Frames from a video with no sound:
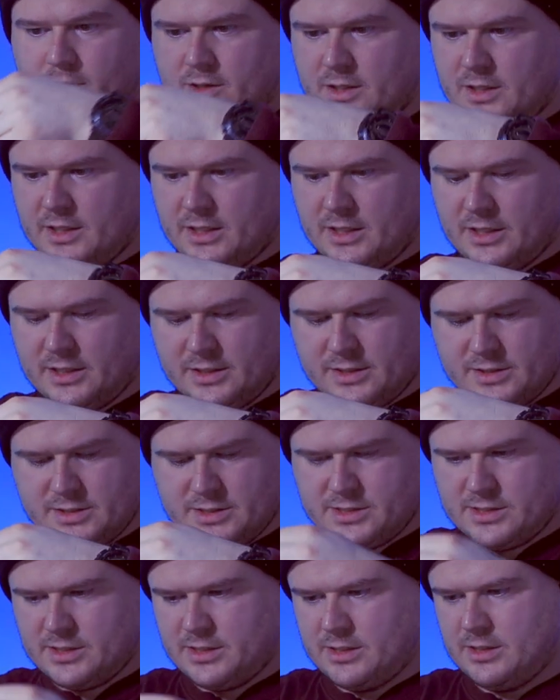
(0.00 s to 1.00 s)

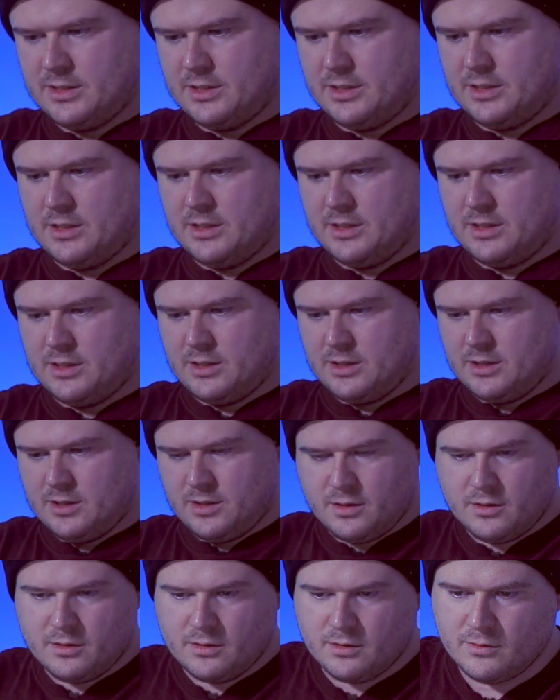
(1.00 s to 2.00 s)
because
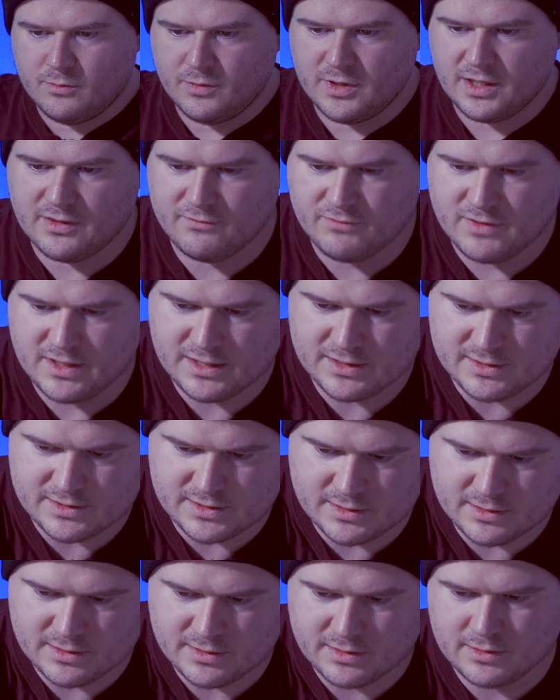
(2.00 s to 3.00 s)
we have these.